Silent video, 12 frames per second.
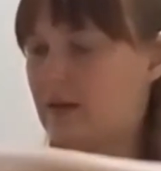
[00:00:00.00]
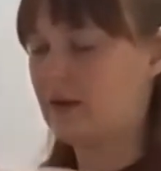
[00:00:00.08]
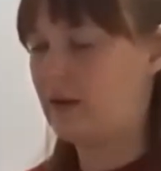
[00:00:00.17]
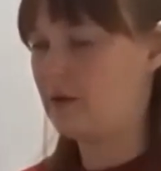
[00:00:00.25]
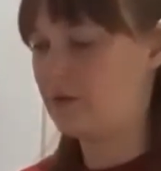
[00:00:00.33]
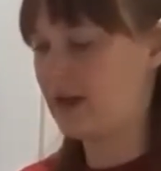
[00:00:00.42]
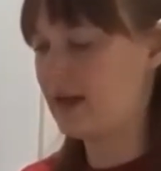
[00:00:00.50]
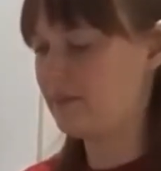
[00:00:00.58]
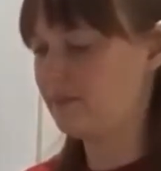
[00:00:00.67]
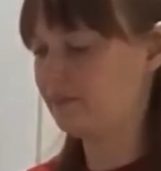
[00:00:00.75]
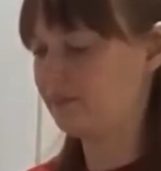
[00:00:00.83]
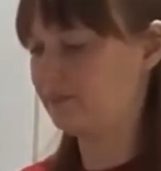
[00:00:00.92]
Okay,
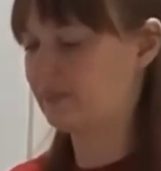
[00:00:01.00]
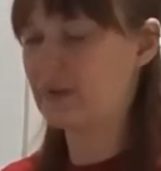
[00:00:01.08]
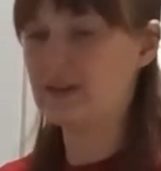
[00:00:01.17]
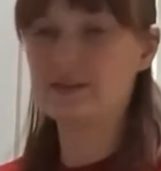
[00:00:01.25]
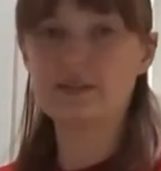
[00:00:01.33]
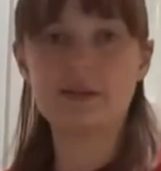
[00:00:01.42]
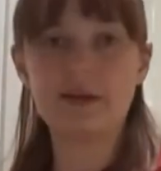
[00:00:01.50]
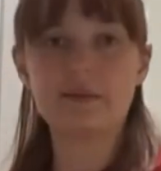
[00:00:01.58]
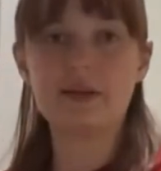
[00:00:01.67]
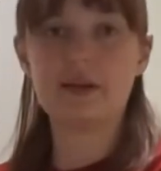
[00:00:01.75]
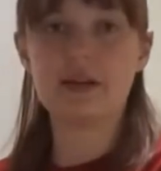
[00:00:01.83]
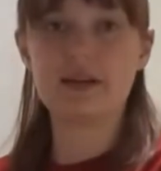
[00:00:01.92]
so now
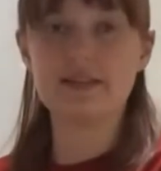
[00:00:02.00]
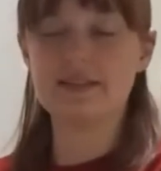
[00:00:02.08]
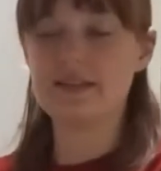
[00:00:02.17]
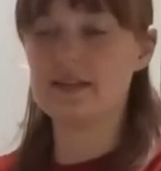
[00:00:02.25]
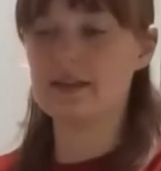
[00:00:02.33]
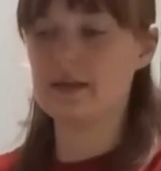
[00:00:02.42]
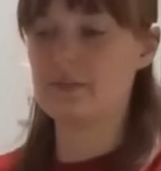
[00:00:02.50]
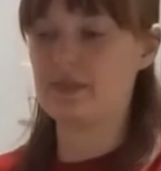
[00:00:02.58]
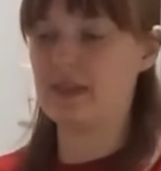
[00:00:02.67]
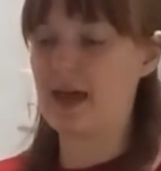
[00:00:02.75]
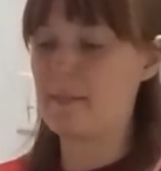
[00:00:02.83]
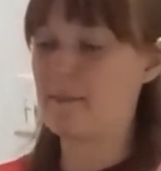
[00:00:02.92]
we are going to seal up
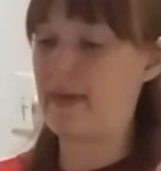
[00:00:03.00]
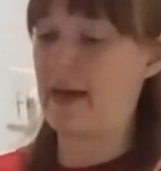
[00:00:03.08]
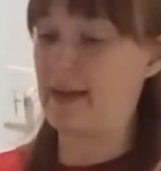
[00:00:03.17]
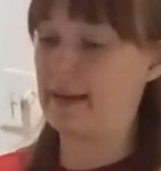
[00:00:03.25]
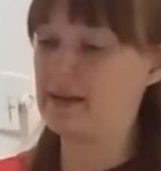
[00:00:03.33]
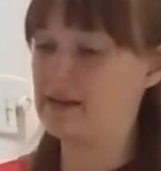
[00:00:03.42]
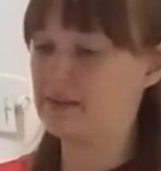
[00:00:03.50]
that bag.